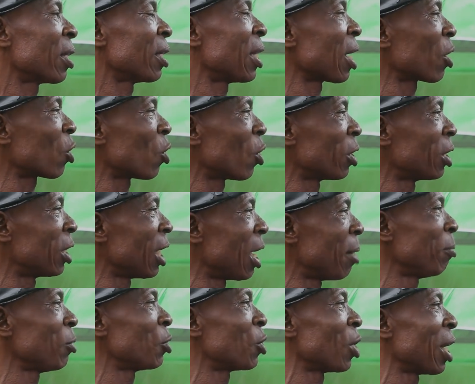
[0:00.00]
They
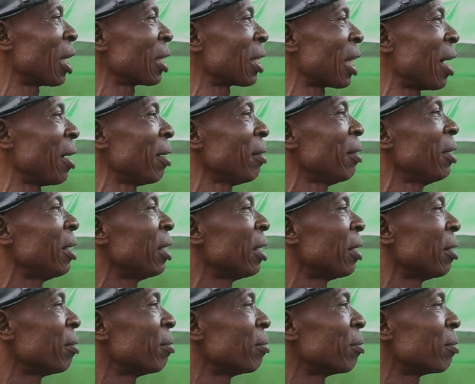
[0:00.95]
condemned Jonathan
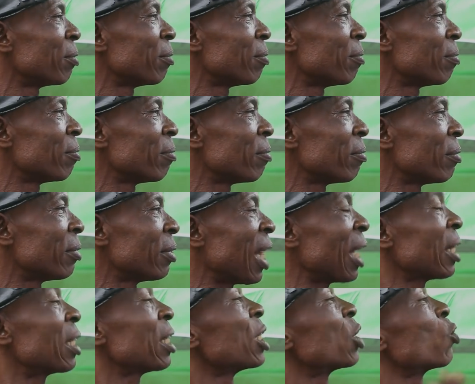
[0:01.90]

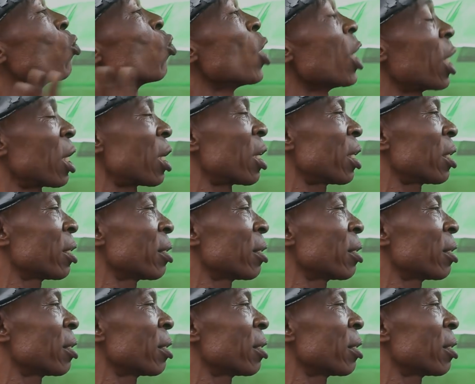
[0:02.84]
that is weak.